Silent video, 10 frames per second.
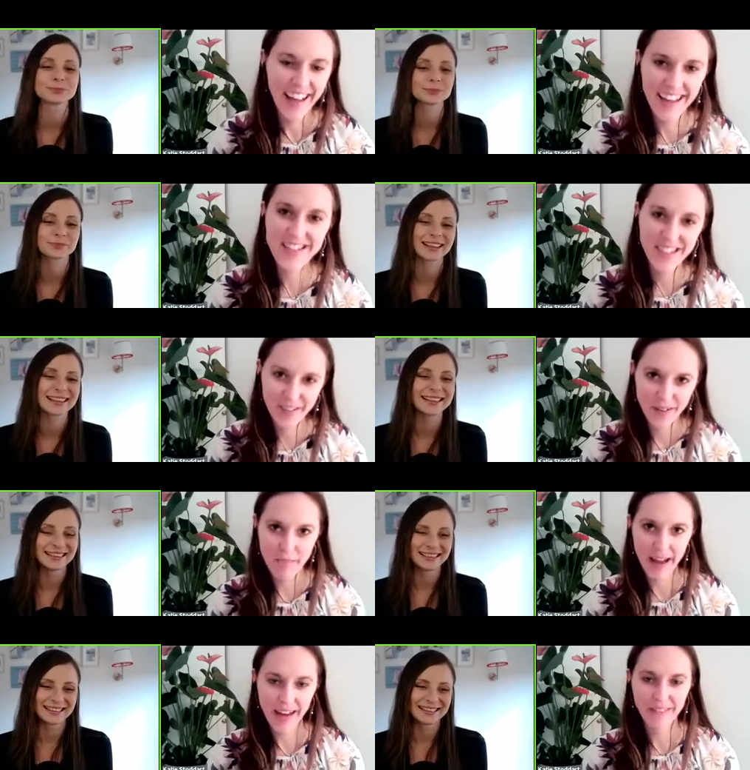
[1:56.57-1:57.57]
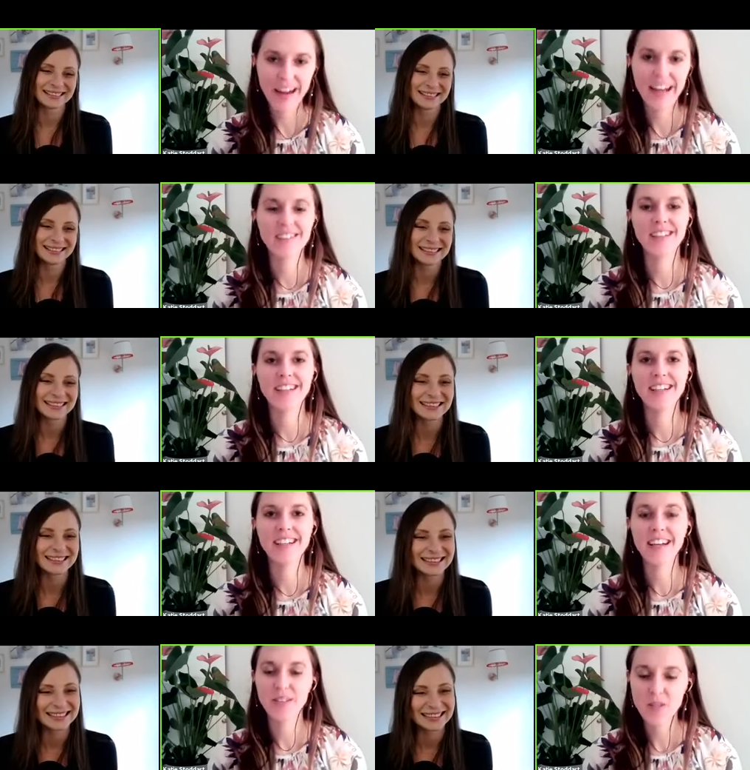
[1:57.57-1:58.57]
Speaker 1: engineering background and
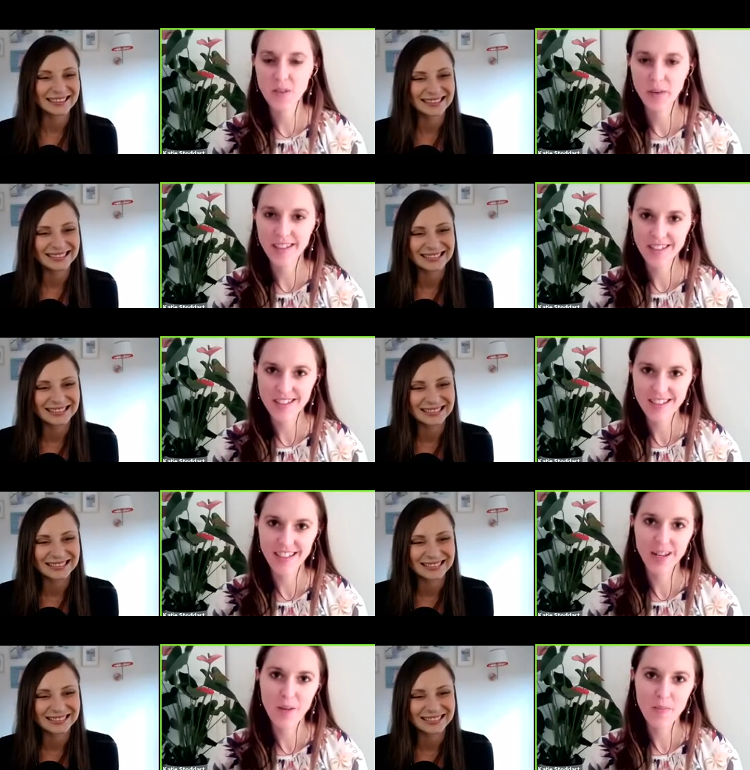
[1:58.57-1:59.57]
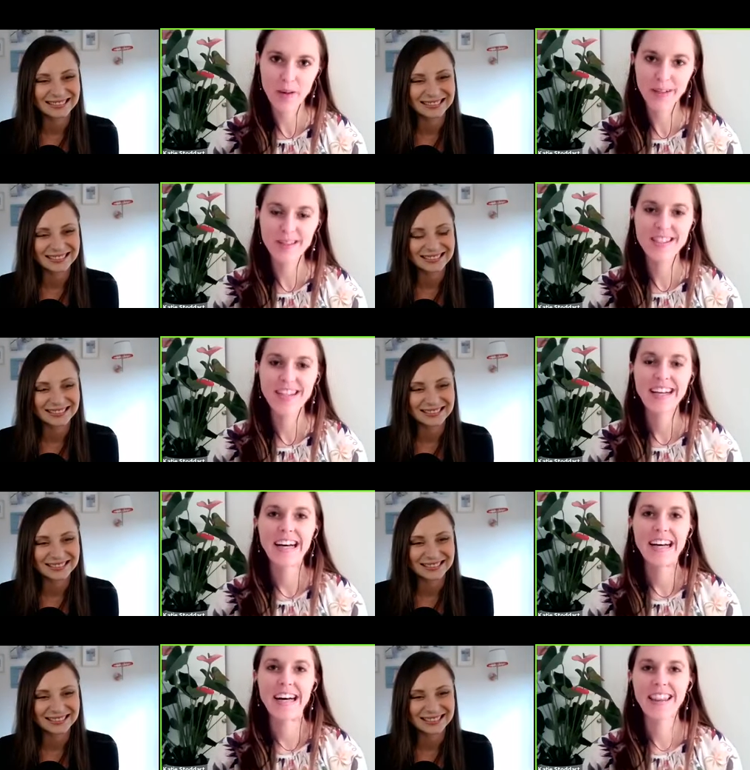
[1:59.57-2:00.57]
i used to work at sea on boats
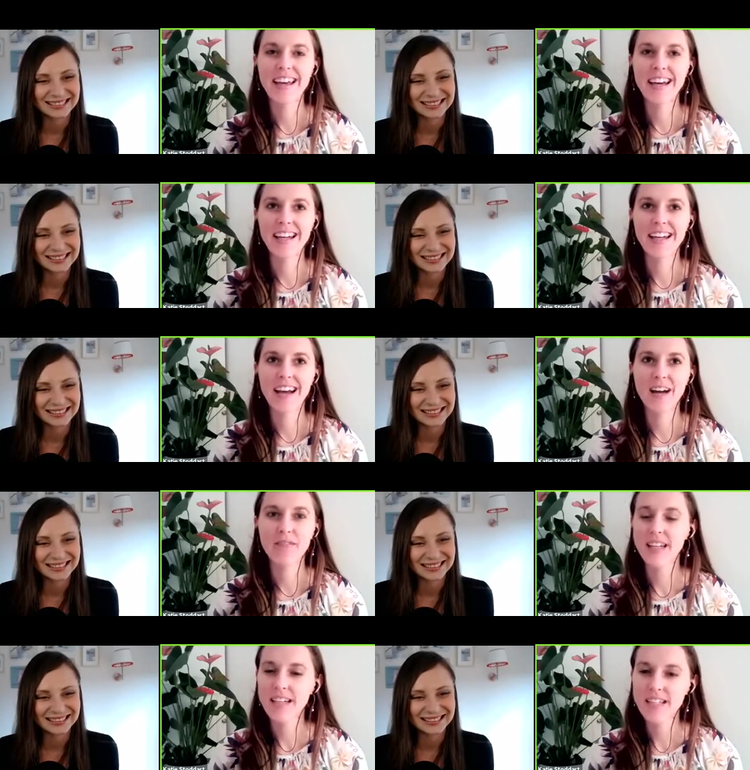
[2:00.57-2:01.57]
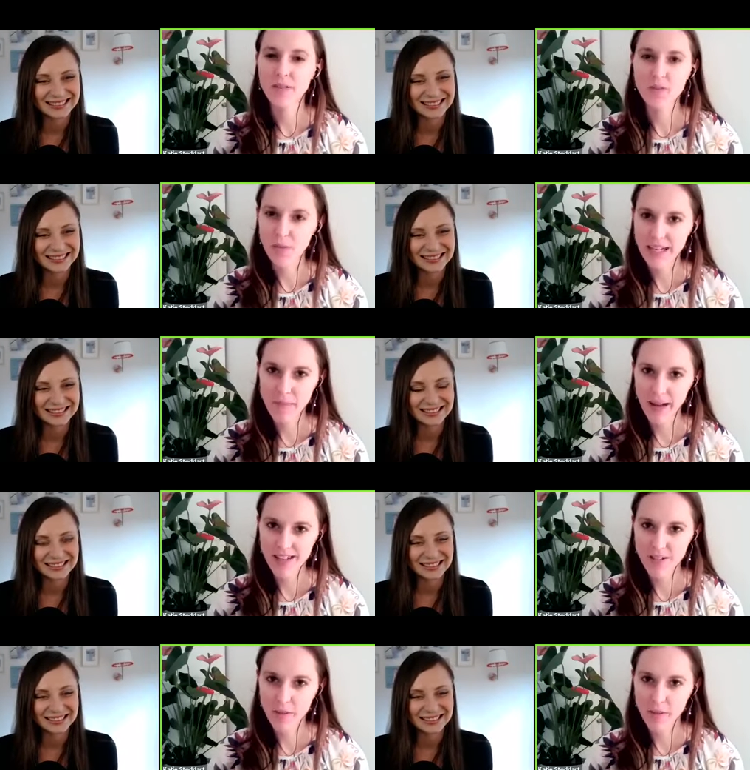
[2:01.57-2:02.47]
and then i realized i was really passionate